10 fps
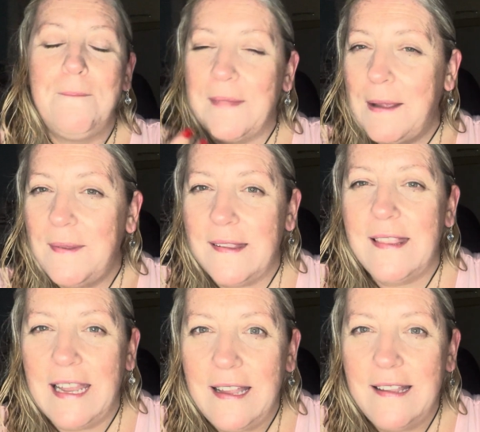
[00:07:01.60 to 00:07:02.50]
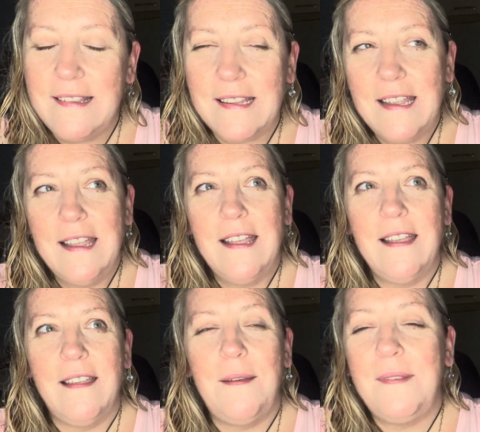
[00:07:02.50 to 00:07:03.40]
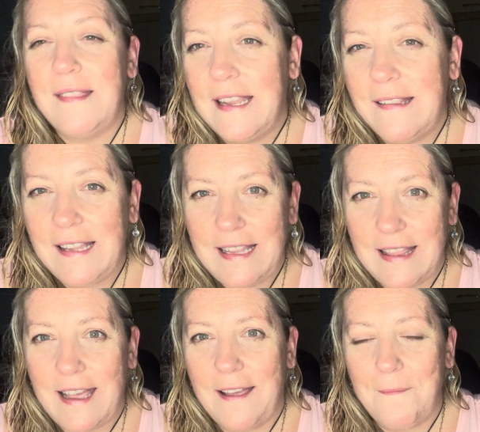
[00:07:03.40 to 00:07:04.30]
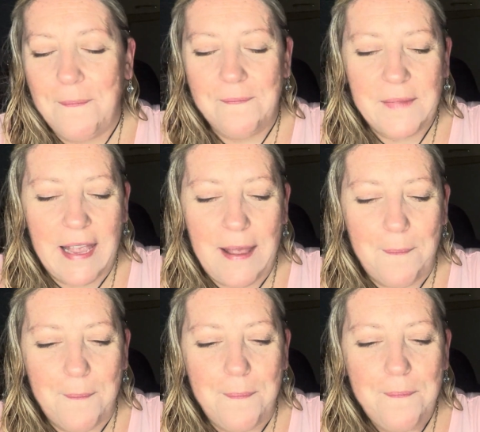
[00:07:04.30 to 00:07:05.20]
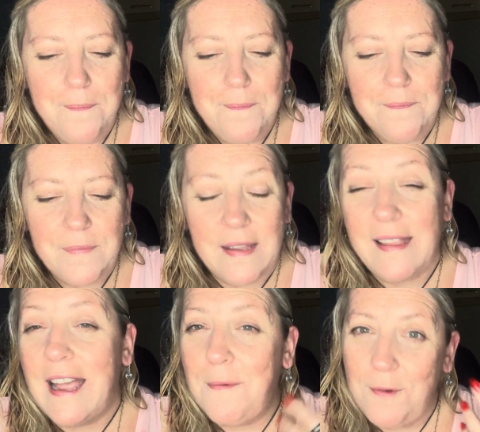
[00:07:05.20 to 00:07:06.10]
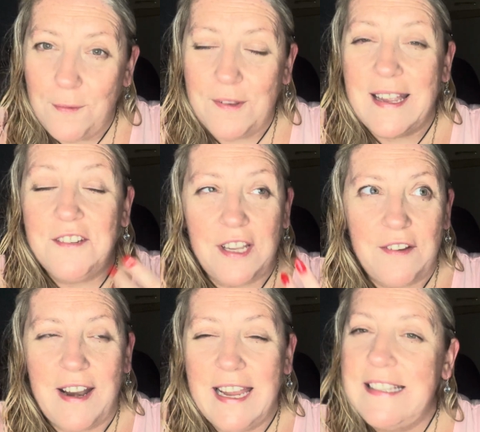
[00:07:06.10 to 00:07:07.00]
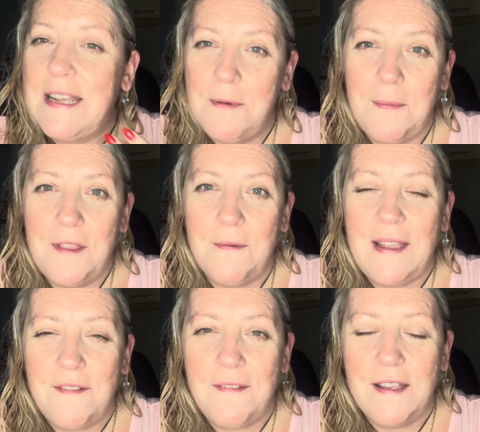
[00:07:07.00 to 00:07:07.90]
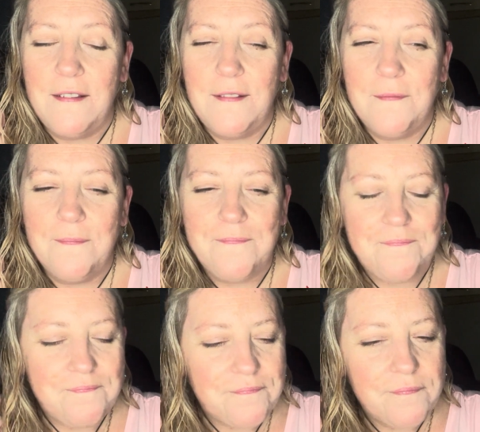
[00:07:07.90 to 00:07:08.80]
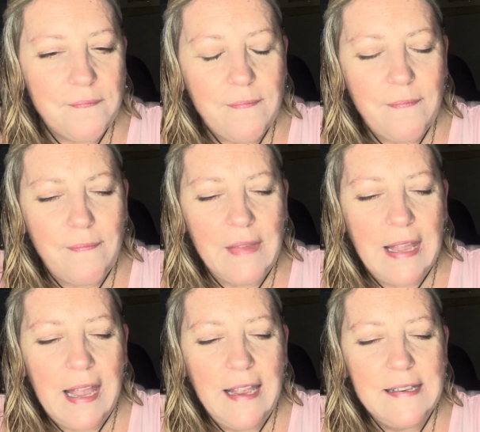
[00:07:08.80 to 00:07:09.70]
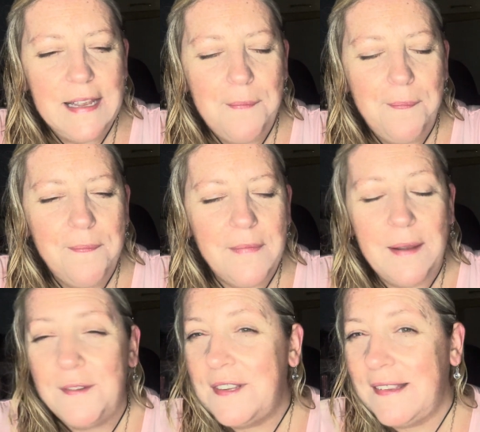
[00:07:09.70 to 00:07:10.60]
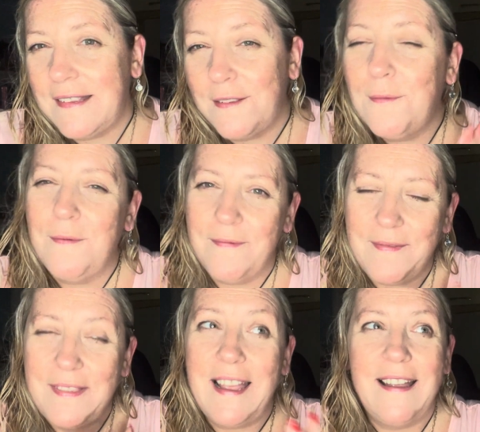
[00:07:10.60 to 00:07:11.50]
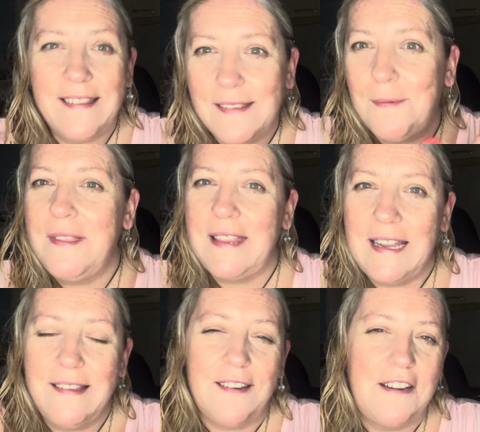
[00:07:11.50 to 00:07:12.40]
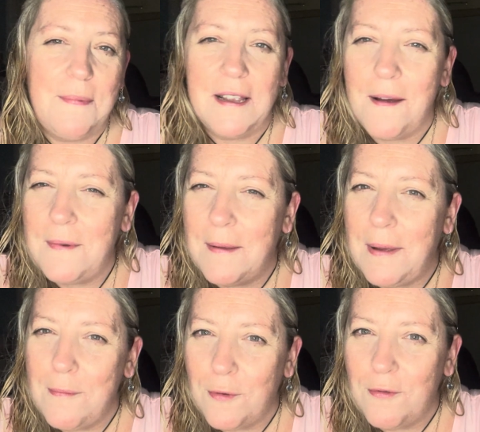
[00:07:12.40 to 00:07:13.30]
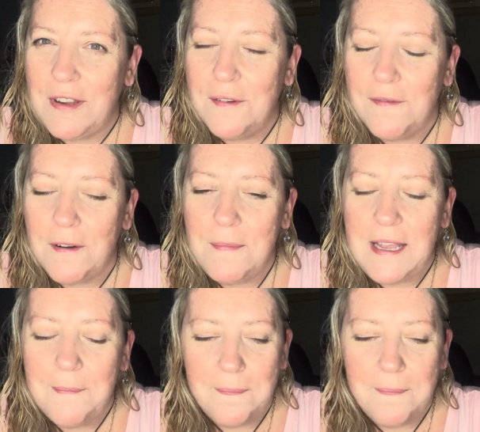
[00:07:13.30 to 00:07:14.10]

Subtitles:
it was things like that, because I was actually crying to him about the way I felt. And it was just, so that's when things started becoming a bit more real for me.